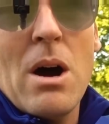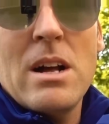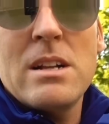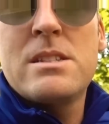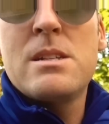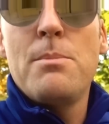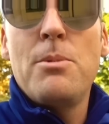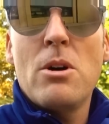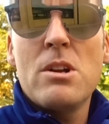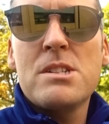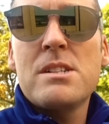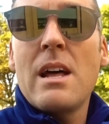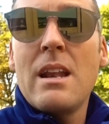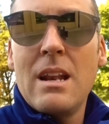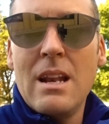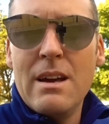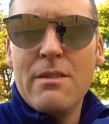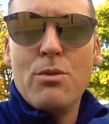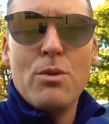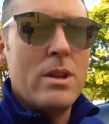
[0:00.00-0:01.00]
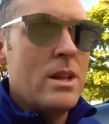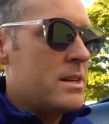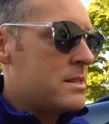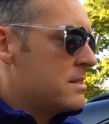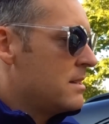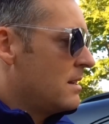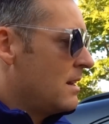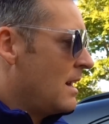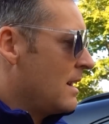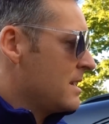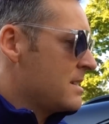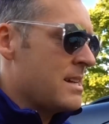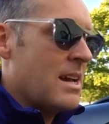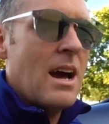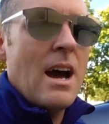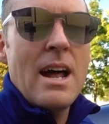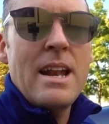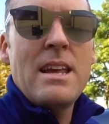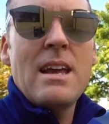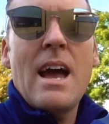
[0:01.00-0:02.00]
to be honest, I'd live with it. Like I say,
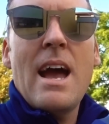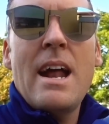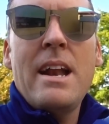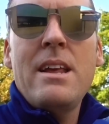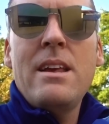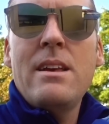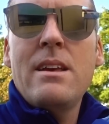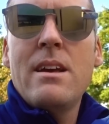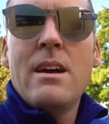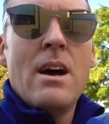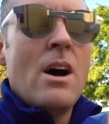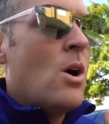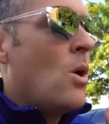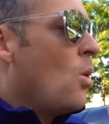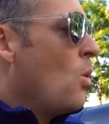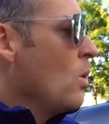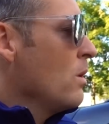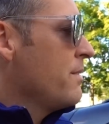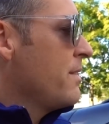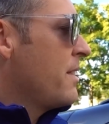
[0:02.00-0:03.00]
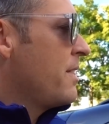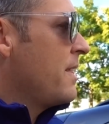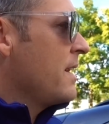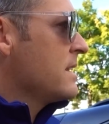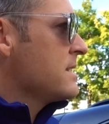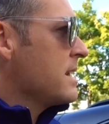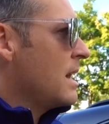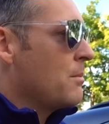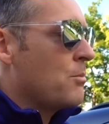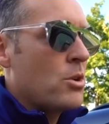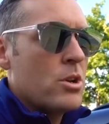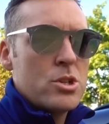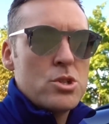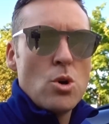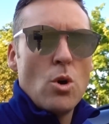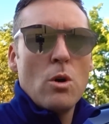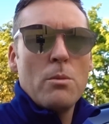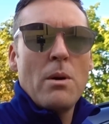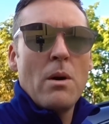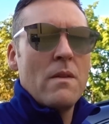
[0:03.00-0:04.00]
all of the things that I'm going to
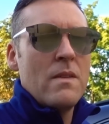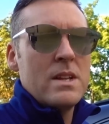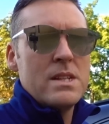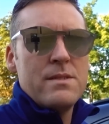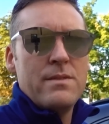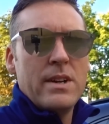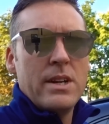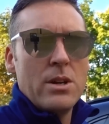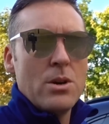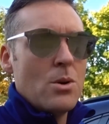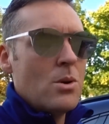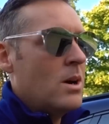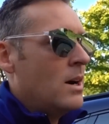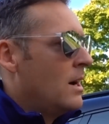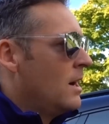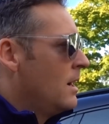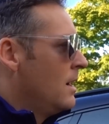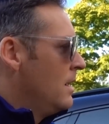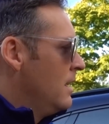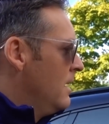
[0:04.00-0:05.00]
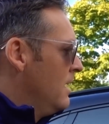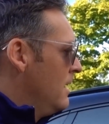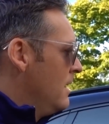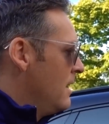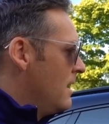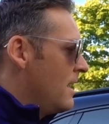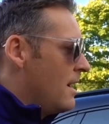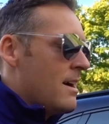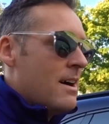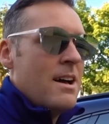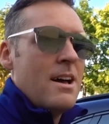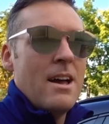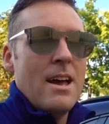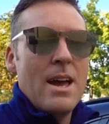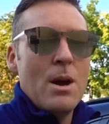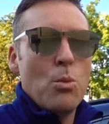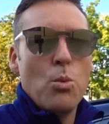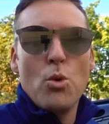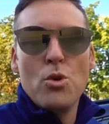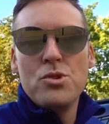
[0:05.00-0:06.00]
talk about in this video,
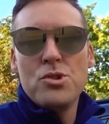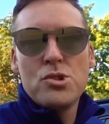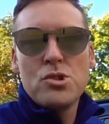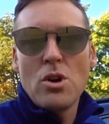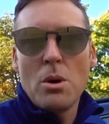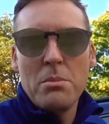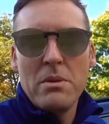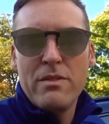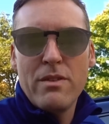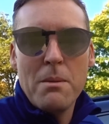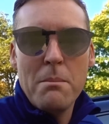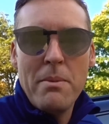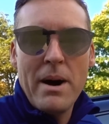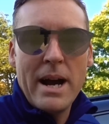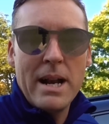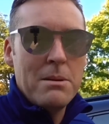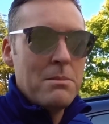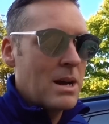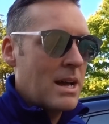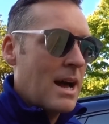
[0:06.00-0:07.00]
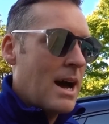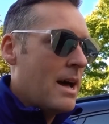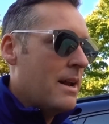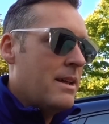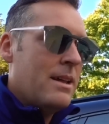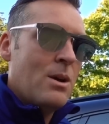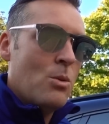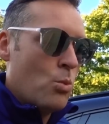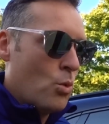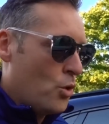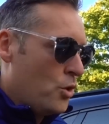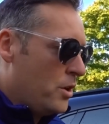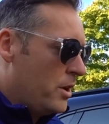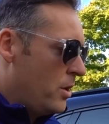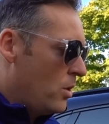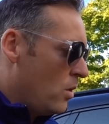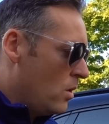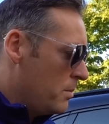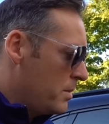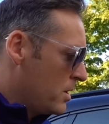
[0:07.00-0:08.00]
it wouldn't stop me from buying a Macan. It wouldn't
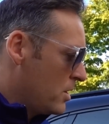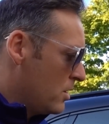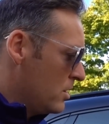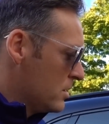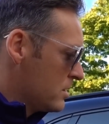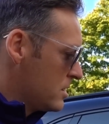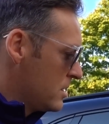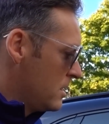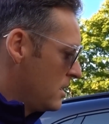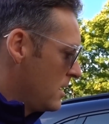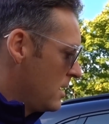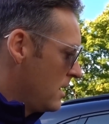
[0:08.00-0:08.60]
at all, because